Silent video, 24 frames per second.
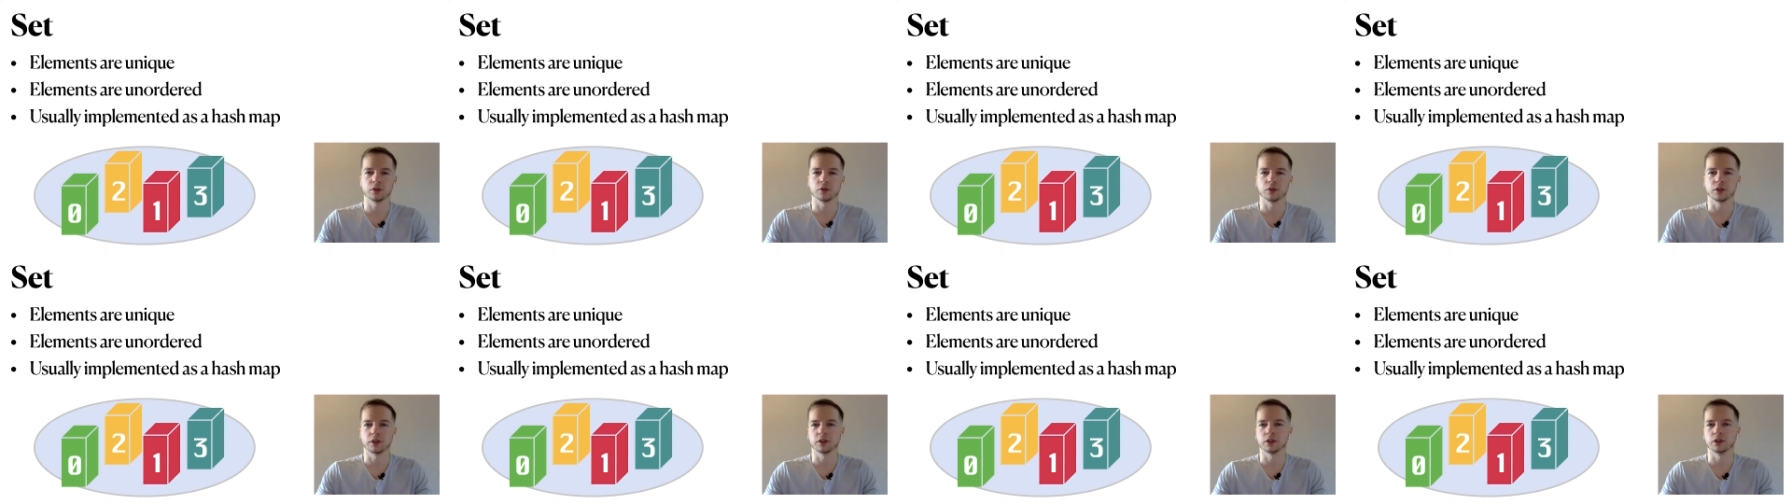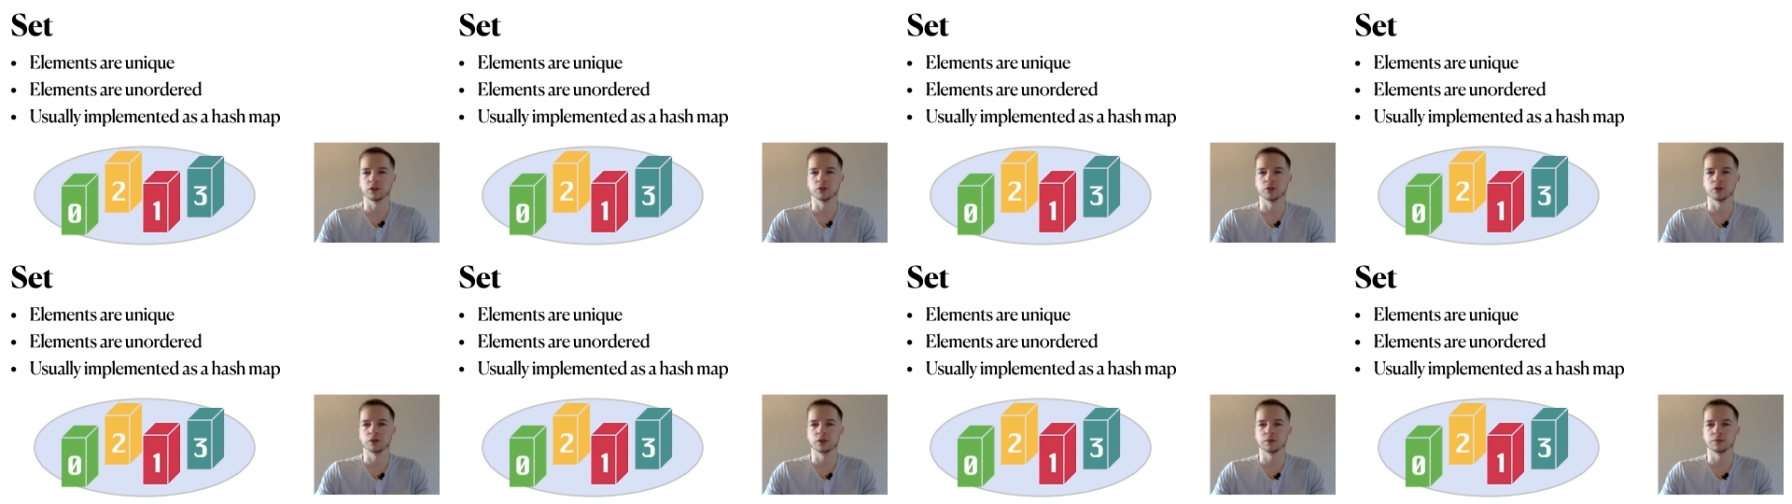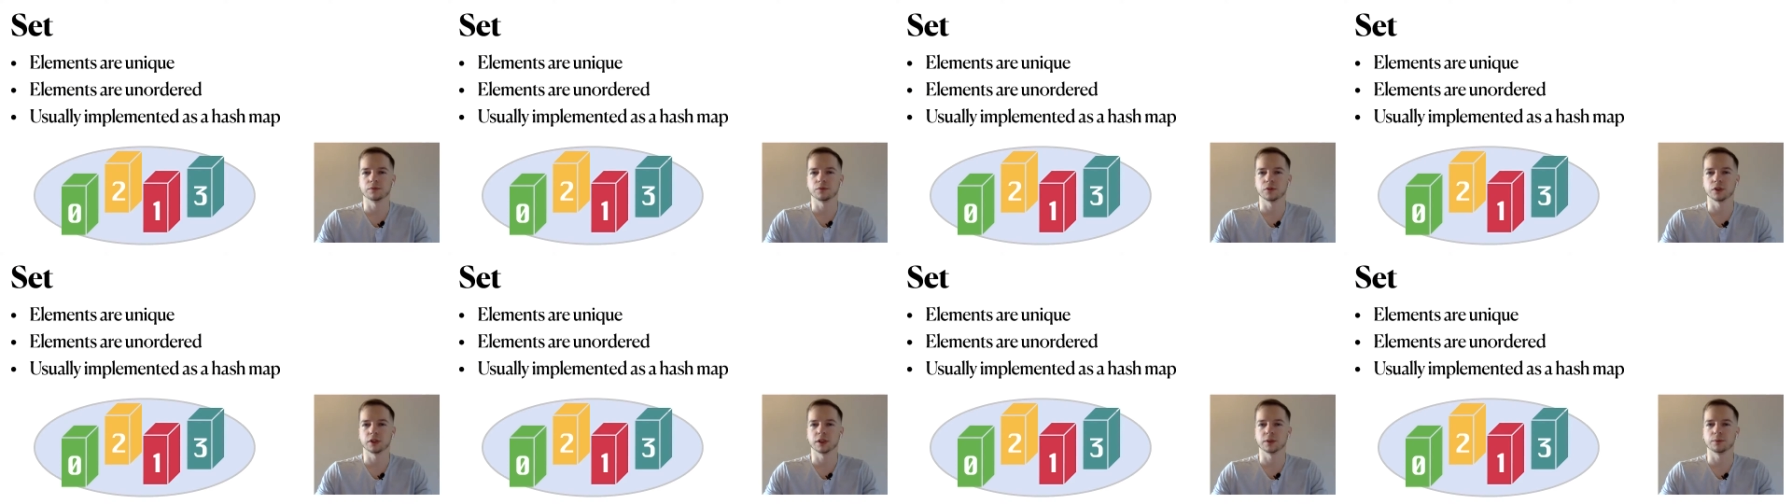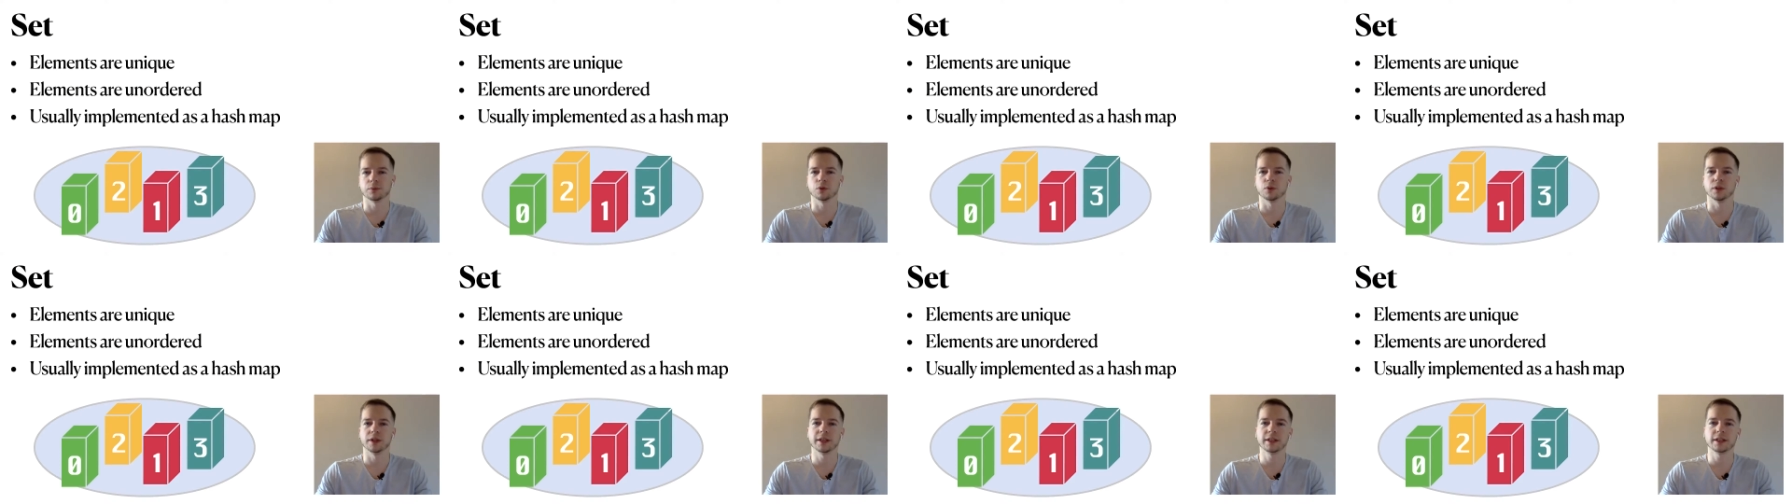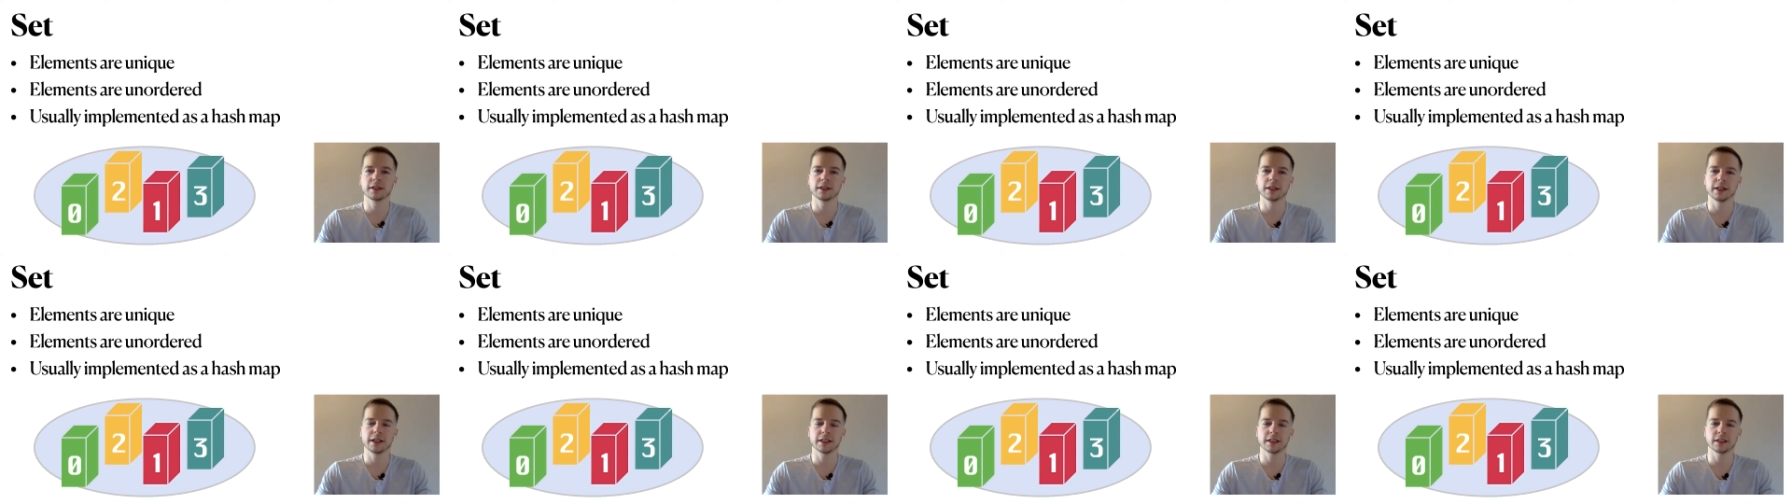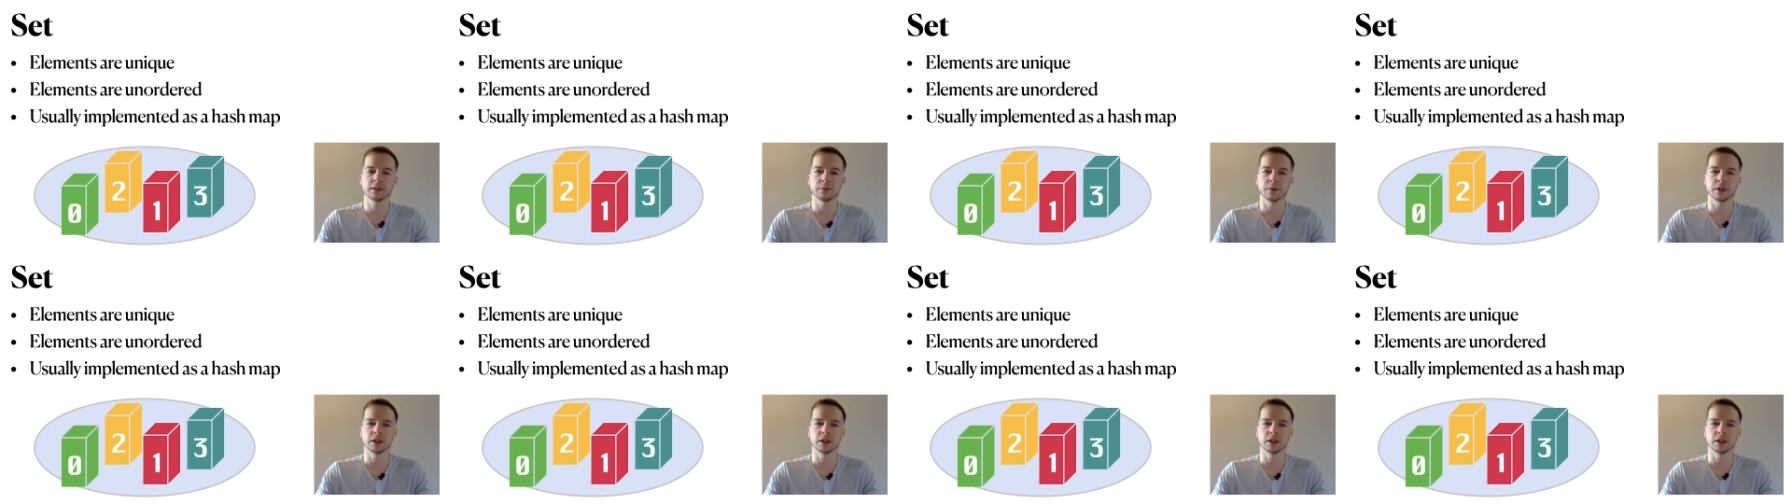You can use, for example, linked list,